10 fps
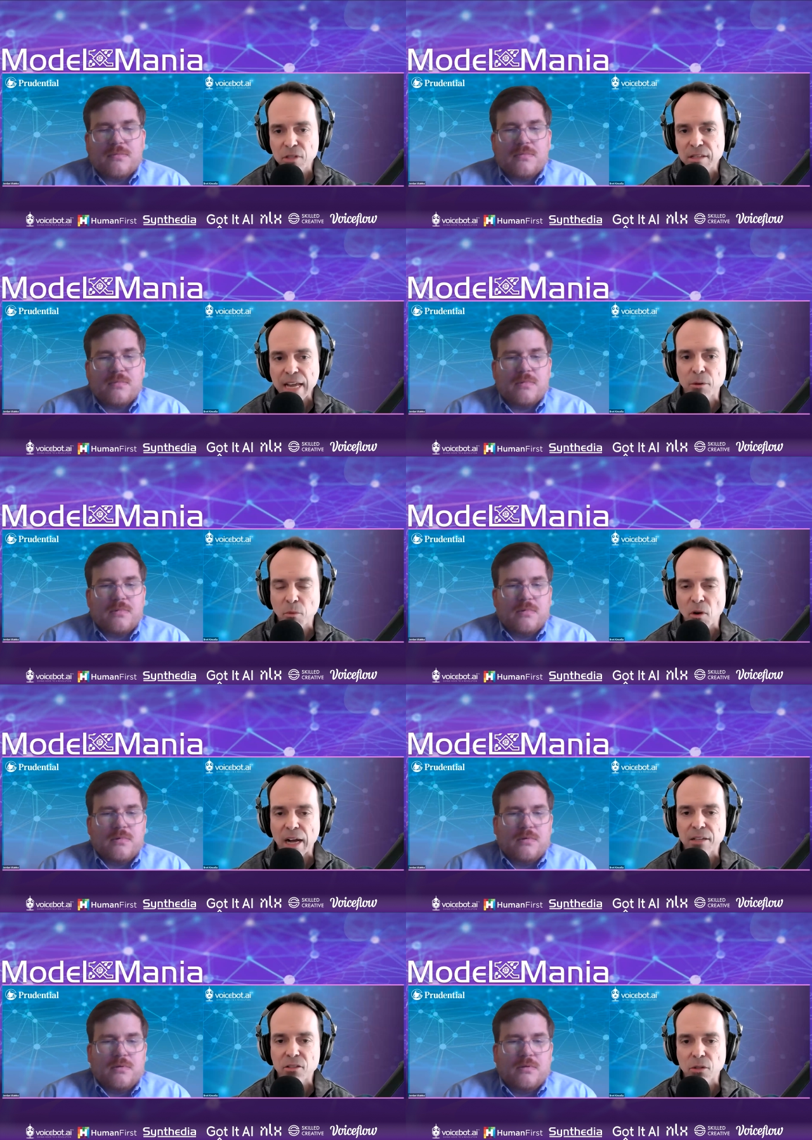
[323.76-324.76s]
Speaker 1: these
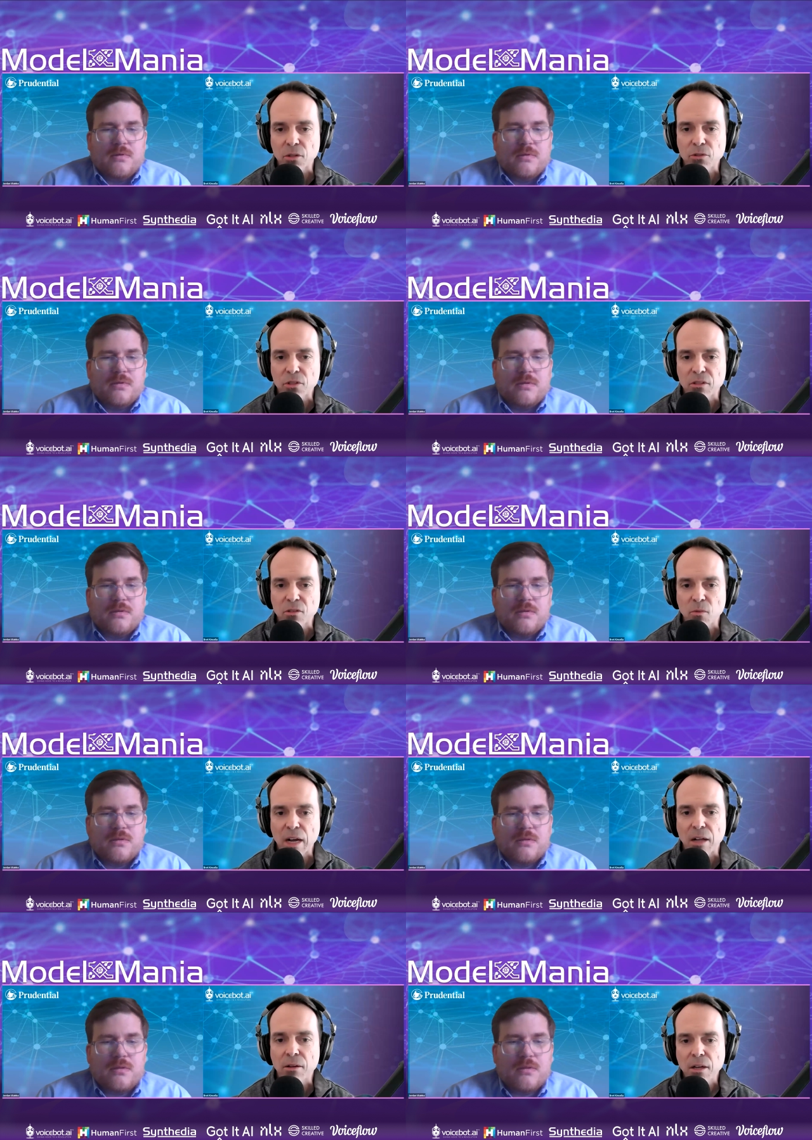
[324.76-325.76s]
enterprise solutions as
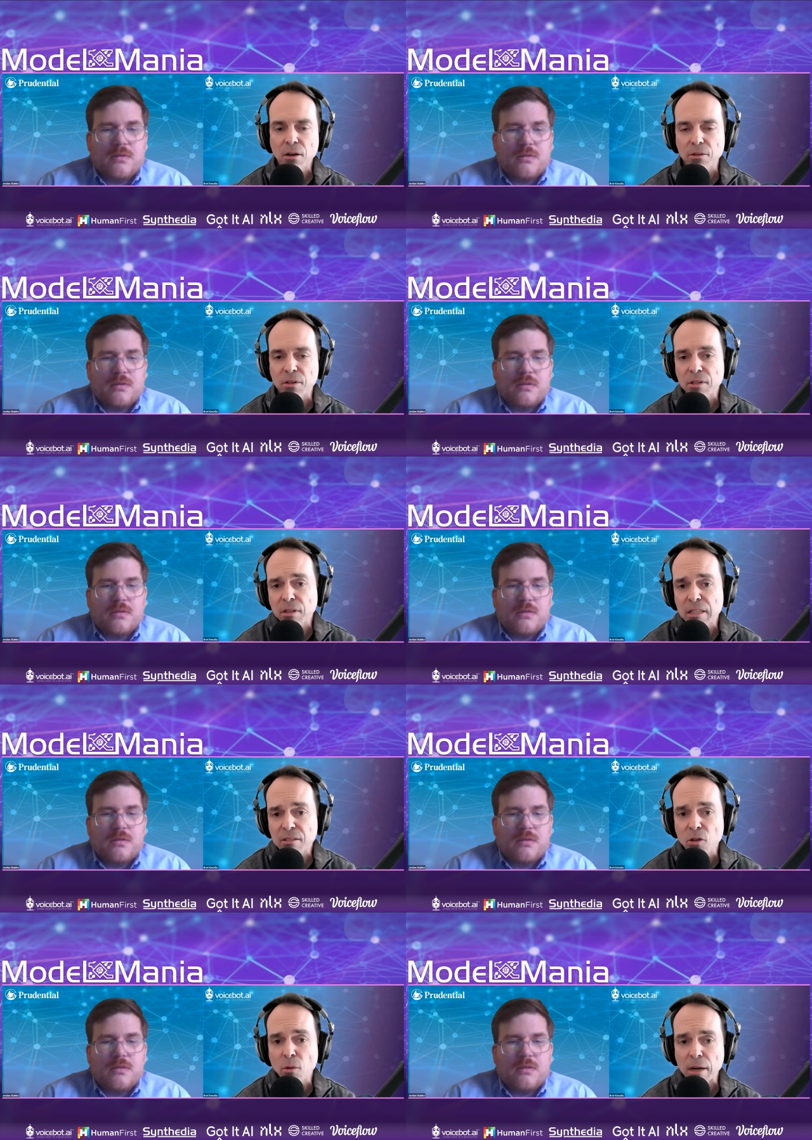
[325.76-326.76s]
well, or these at
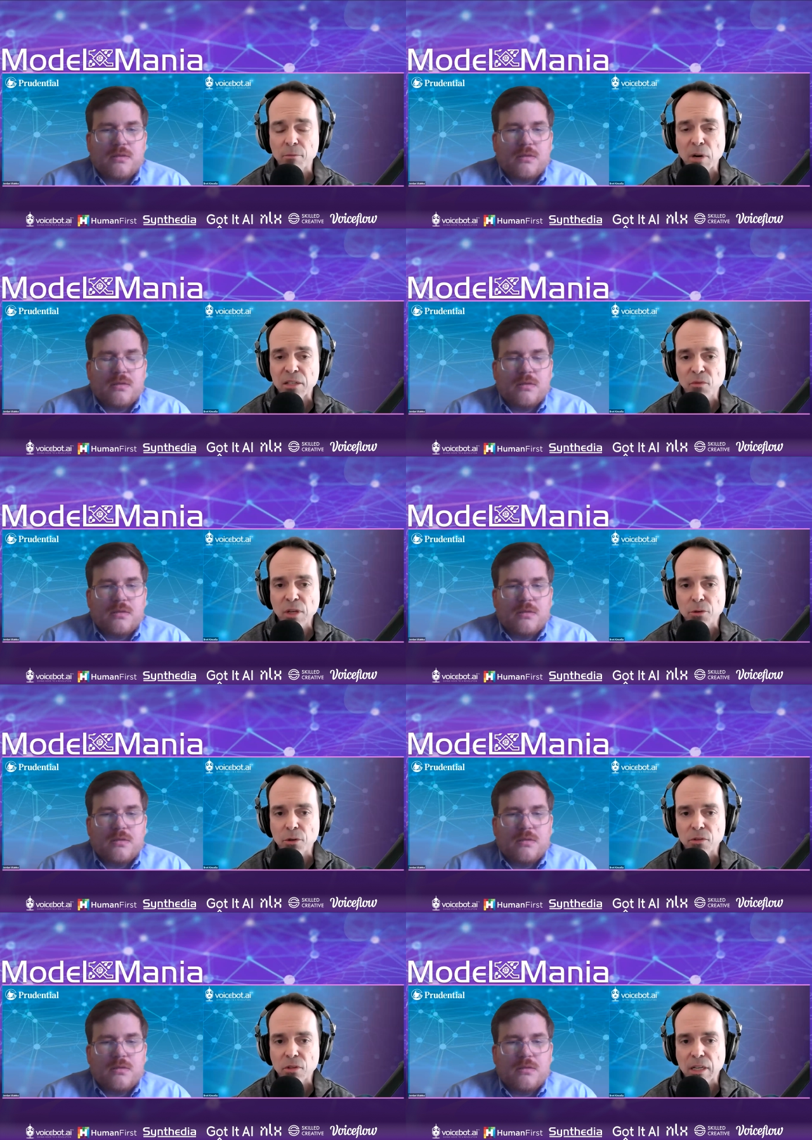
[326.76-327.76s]
least new enterprise
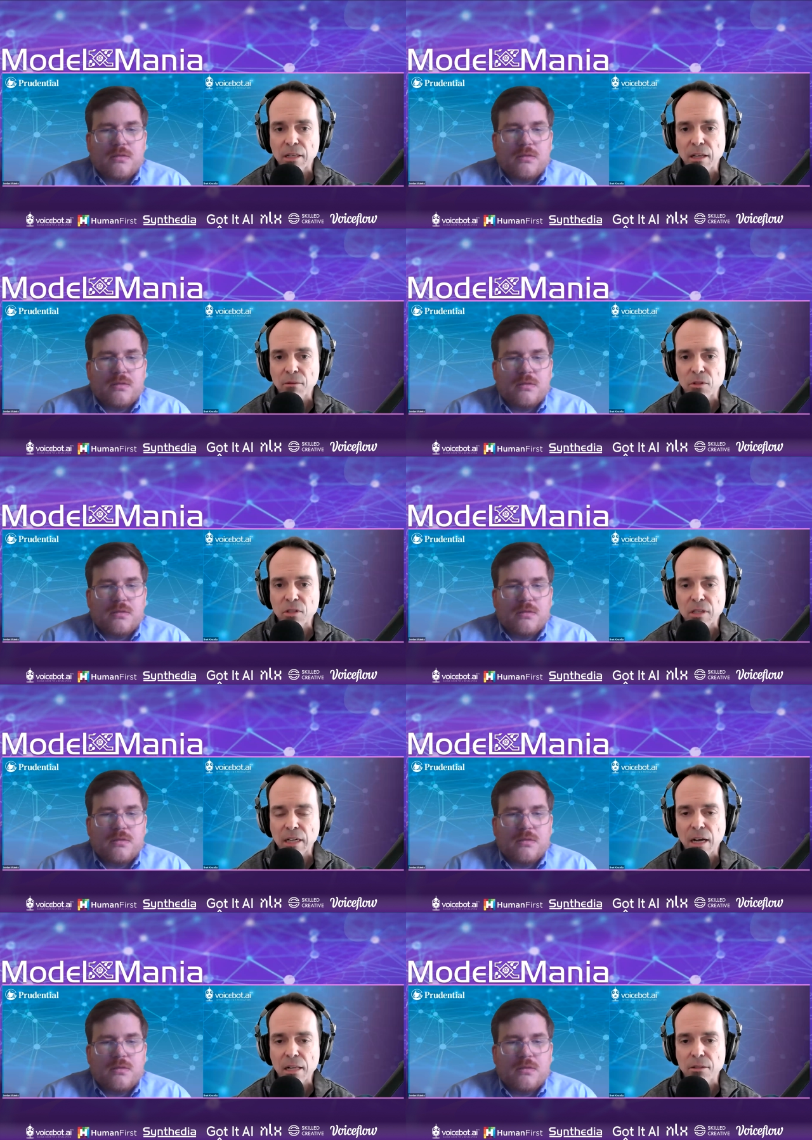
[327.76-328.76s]
features that can leverage the
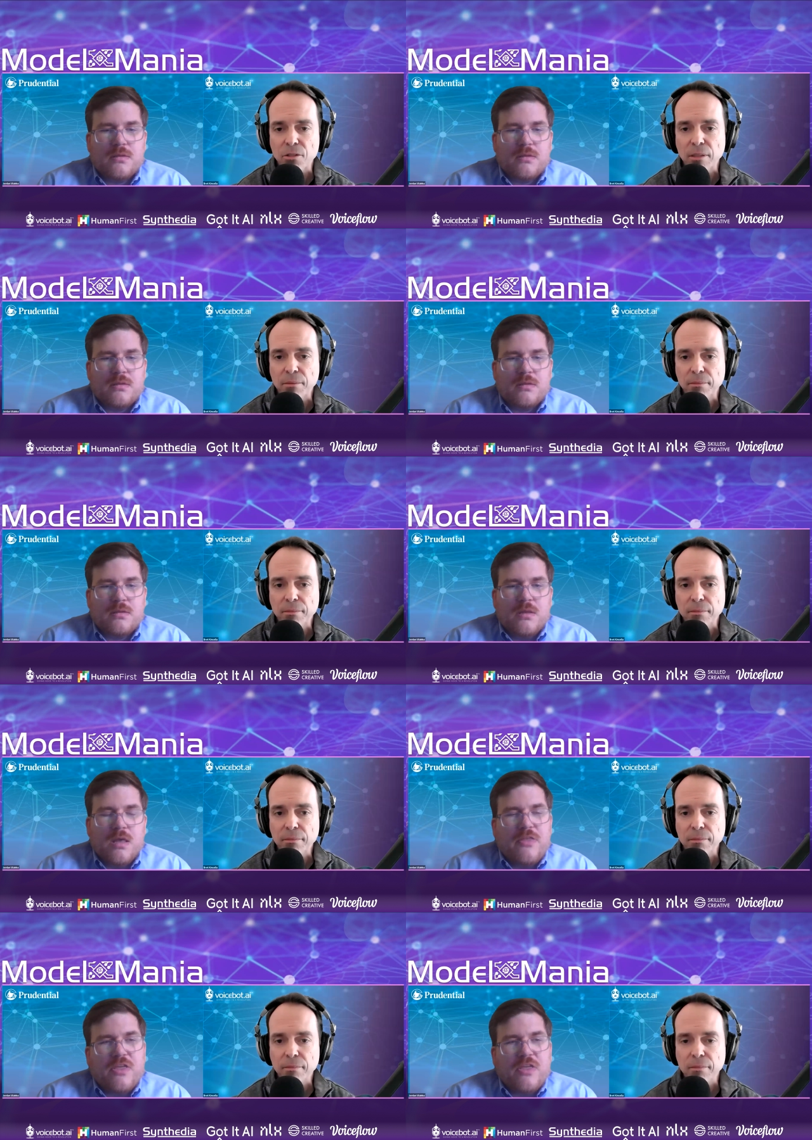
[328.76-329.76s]
technology?
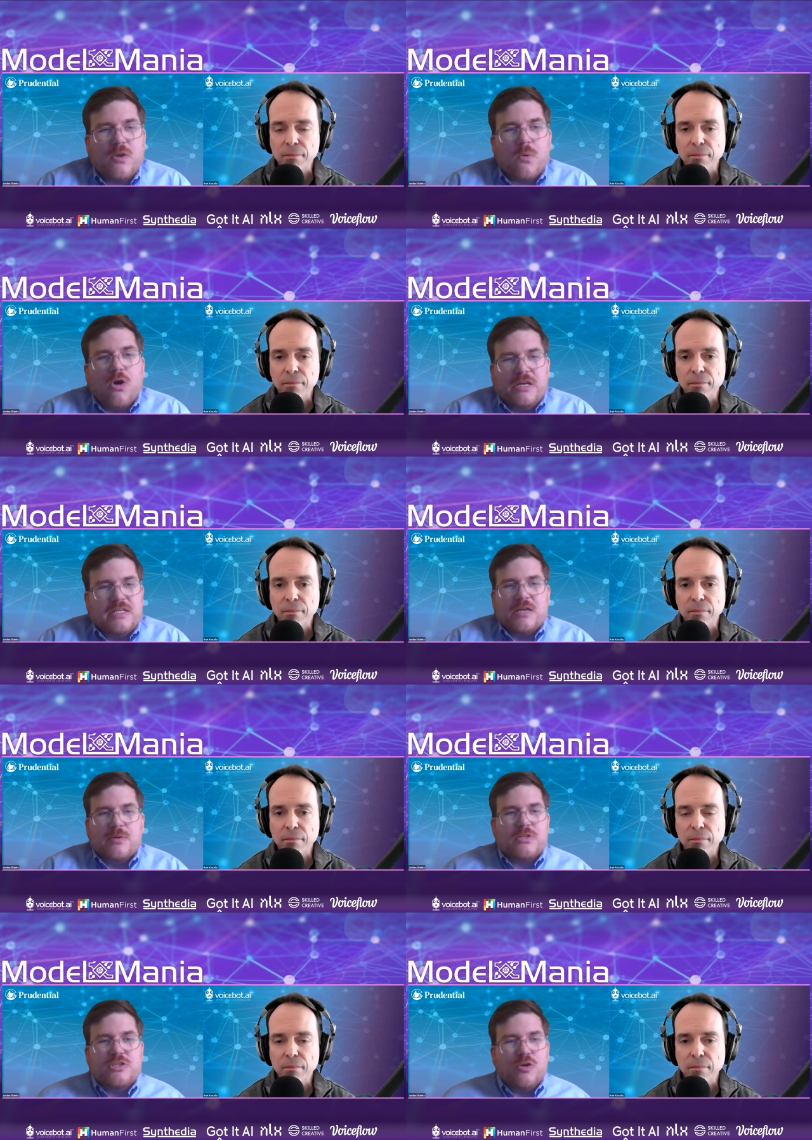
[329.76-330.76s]
Speaker 2: I think we're all
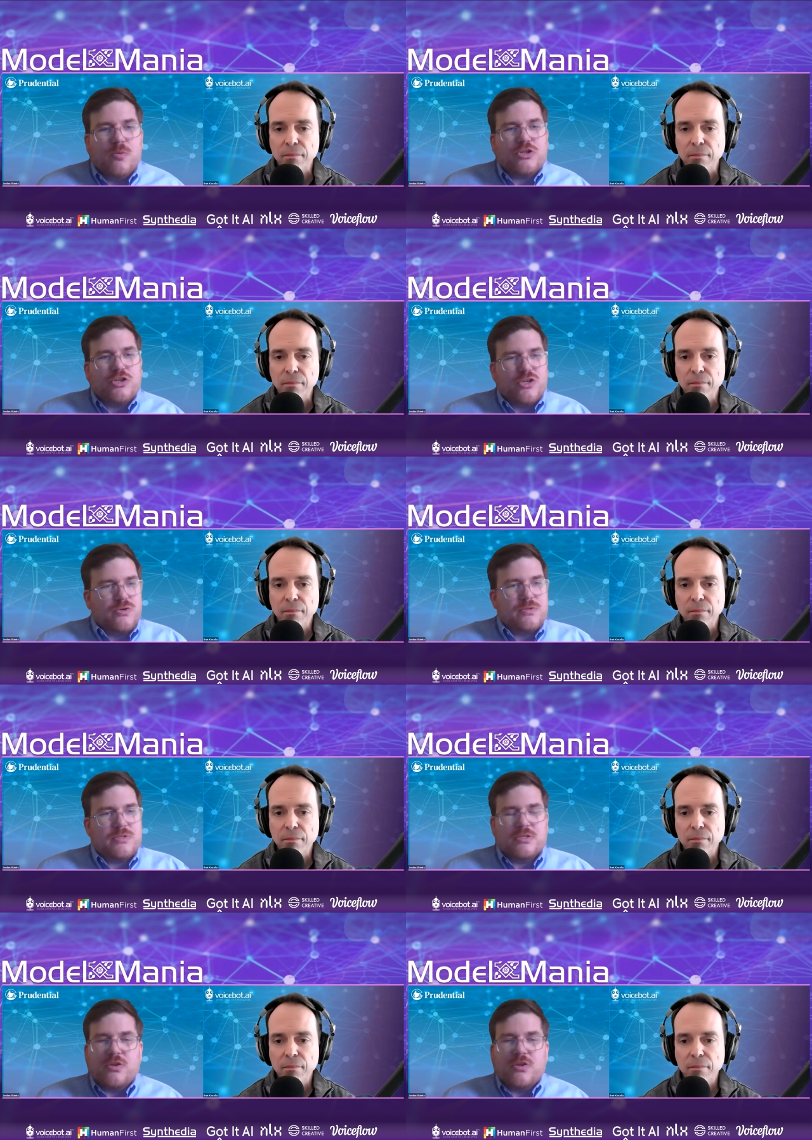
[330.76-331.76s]
inundated with so much
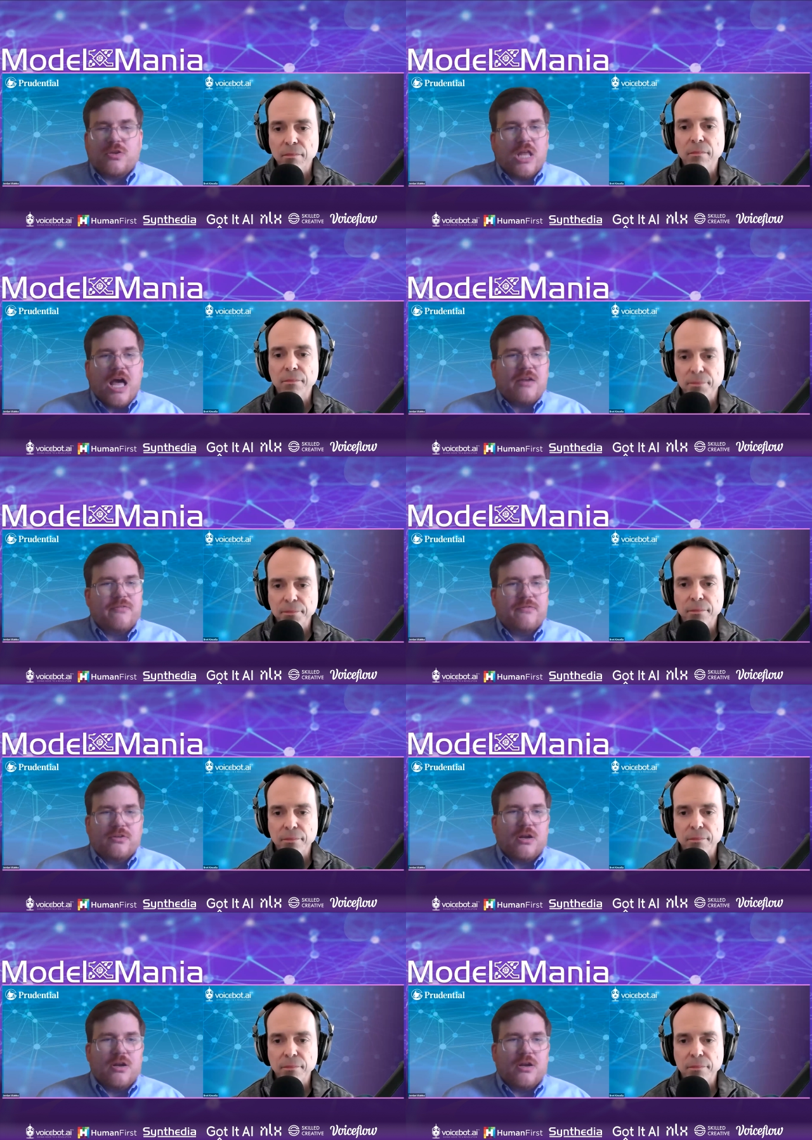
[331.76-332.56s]
news, and so there's a lot of you